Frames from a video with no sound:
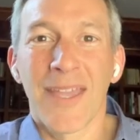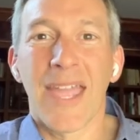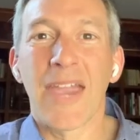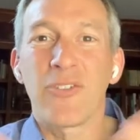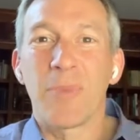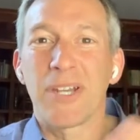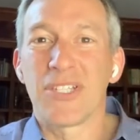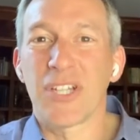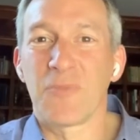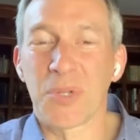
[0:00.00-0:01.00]
Hey, everybody.
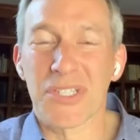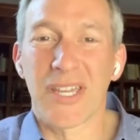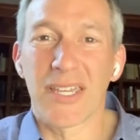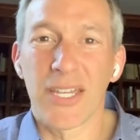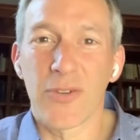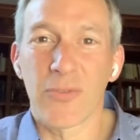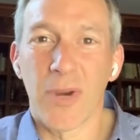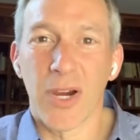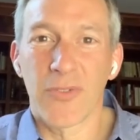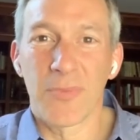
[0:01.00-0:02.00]
Jeff Bussgang here from
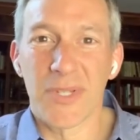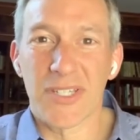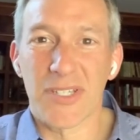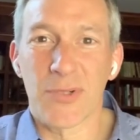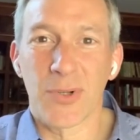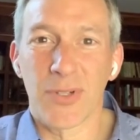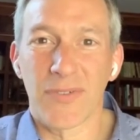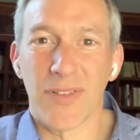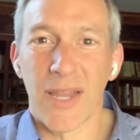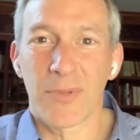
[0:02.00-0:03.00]
Harvard Business School and
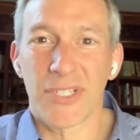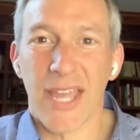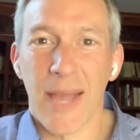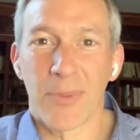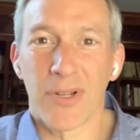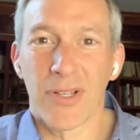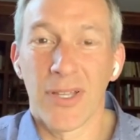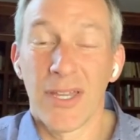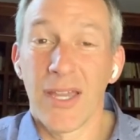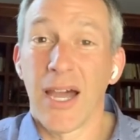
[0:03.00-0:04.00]
Flybridge Capital.
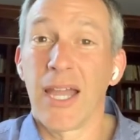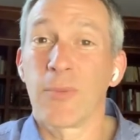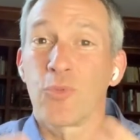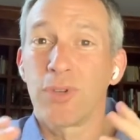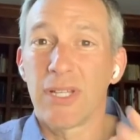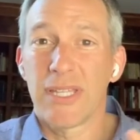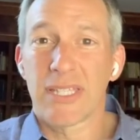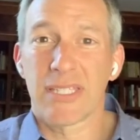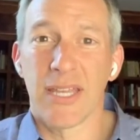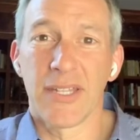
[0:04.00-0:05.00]
I am really
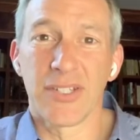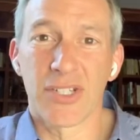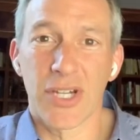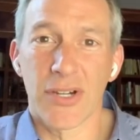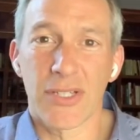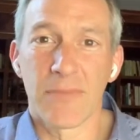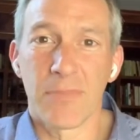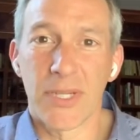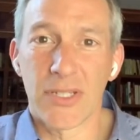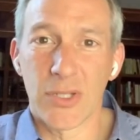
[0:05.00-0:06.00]
excited to share some
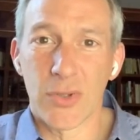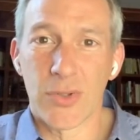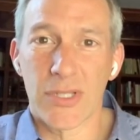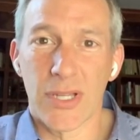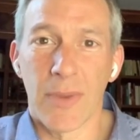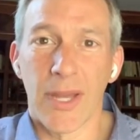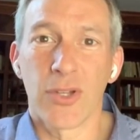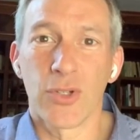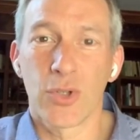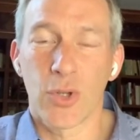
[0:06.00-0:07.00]
big news about a
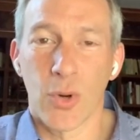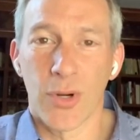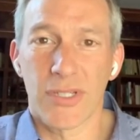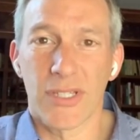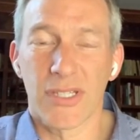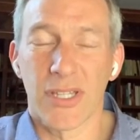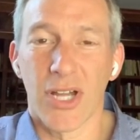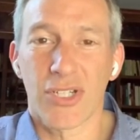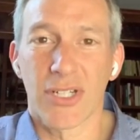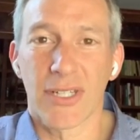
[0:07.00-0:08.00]
new course that's
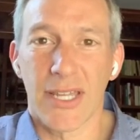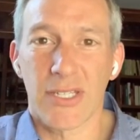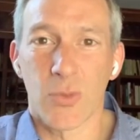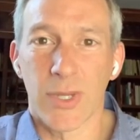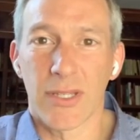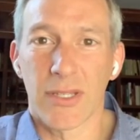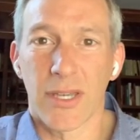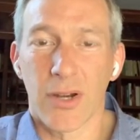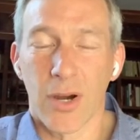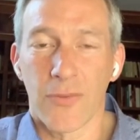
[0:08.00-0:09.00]
launching next week
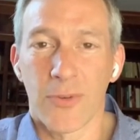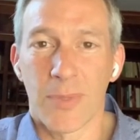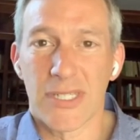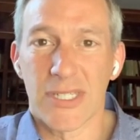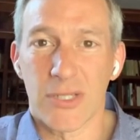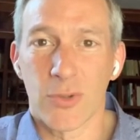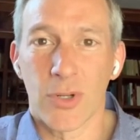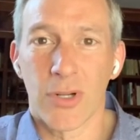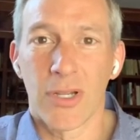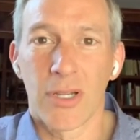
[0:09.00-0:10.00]
at Harvard Business
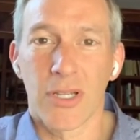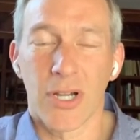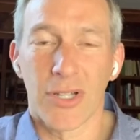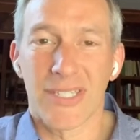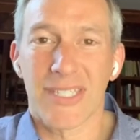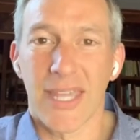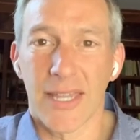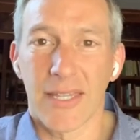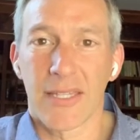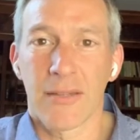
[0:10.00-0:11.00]
School called
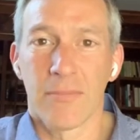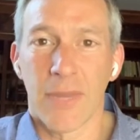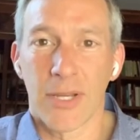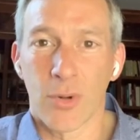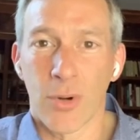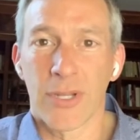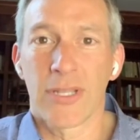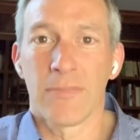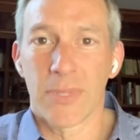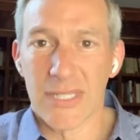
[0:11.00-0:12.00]
Scaling
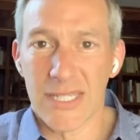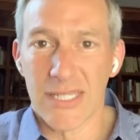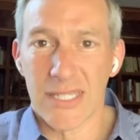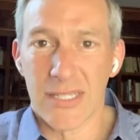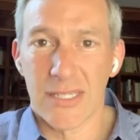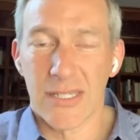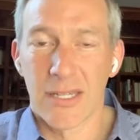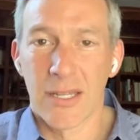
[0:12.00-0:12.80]
Minority Businesses.